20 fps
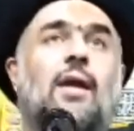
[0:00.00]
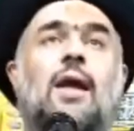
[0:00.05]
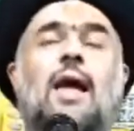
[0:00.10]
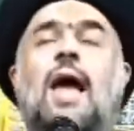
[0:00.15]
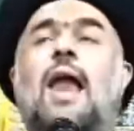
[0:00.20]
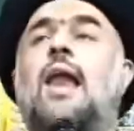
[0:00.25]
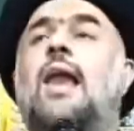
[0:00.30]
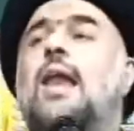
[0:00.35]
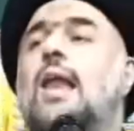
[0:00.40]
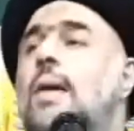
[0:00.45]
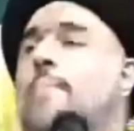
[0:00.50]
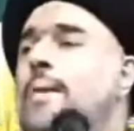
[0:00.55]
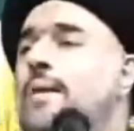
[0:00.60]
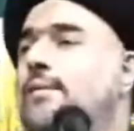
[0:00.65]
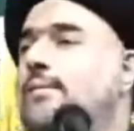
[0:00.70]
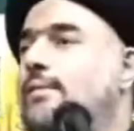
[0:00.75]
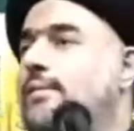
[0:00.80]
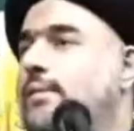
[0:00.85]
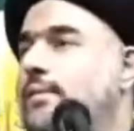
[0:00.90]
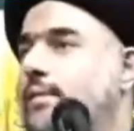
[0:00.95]
a
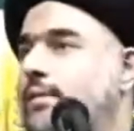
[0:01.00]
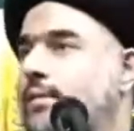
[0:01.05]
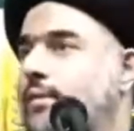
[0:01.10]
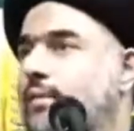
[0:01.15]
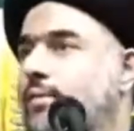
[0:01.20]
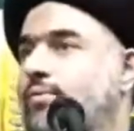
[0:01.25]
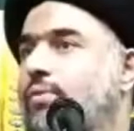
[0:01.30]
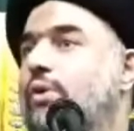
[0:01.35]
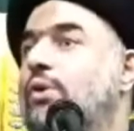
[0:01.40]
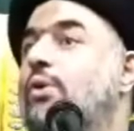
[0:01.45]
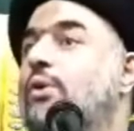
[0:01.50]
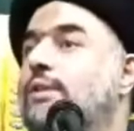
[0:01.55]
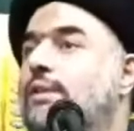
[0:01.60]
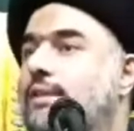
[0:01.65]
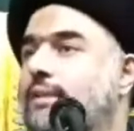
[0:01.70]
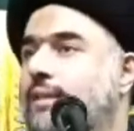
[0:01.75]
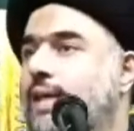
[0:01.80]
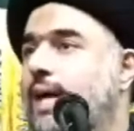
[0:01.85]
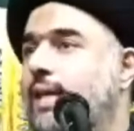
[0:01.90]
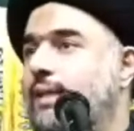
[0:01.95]
limit for your
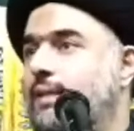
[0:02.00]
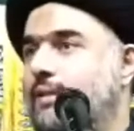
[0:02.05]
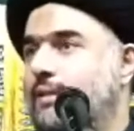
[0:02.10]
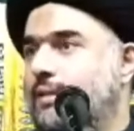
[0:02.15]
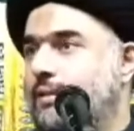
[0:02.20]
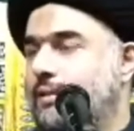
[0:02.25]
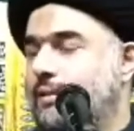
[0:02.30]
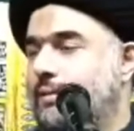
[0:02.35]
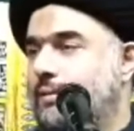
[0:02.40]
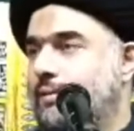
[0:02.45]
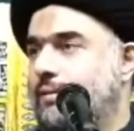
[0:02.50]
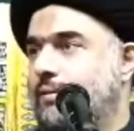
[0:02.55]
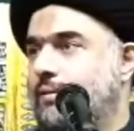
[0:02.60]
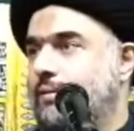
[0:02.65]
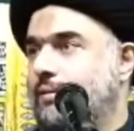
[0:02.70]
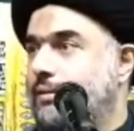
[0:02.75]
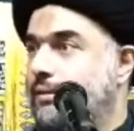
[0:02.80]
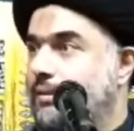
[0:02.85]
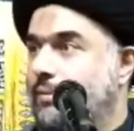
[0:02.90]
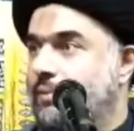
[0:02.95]
desires
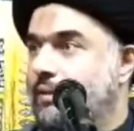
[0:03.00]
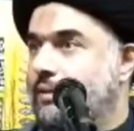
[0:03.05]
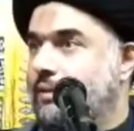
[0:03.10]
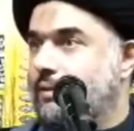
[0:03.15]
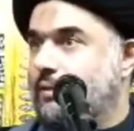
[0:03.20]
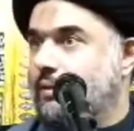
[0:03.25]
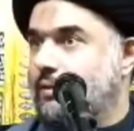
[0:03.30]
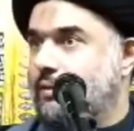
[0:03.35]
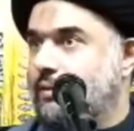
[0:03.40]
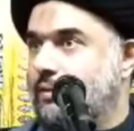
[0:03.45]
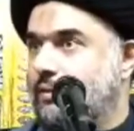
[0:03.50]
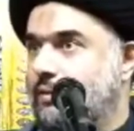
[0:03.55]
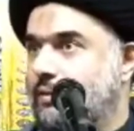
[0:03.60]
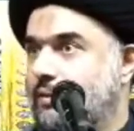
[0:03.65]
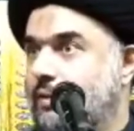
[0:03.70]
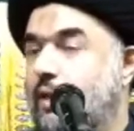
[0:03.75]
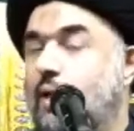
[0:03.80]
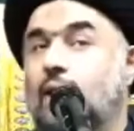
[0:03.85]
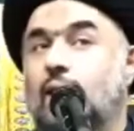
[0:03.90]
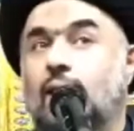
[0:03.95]
is the best thing.
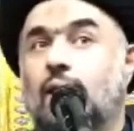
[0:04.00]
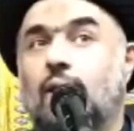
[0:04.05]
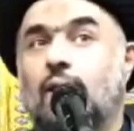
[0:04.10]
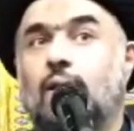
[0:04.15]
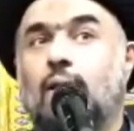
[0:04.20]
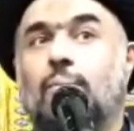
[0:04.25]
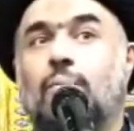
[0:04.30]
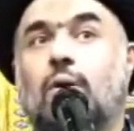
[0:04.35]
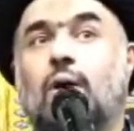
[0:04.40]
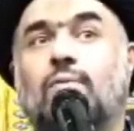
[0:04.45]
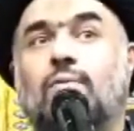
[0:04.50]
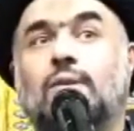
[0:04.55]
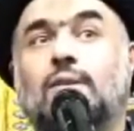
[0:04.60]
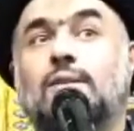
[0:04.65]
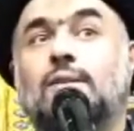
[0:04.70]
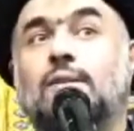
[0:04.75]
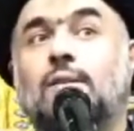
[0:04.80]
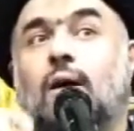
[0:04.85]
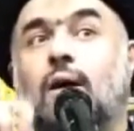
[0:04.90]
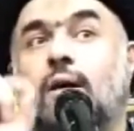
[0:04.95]
And then the Prophet
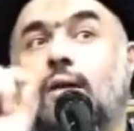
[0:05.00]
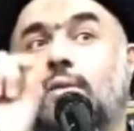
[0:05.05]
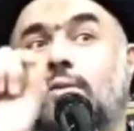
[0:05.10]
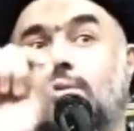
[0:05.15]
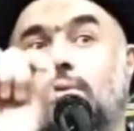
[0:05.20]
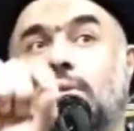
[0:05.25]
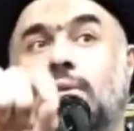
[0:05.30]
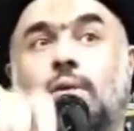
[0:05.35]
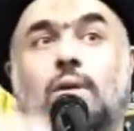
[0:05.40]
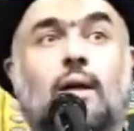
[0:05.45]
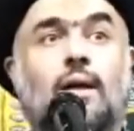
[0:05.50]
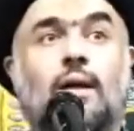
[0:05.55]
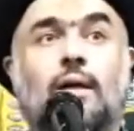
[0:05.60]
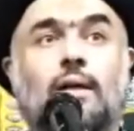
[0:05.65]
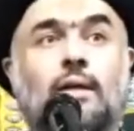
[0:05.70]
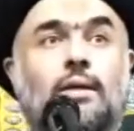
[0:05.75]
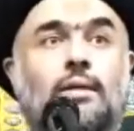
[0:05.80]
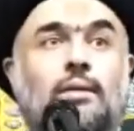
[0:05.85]
started to cry.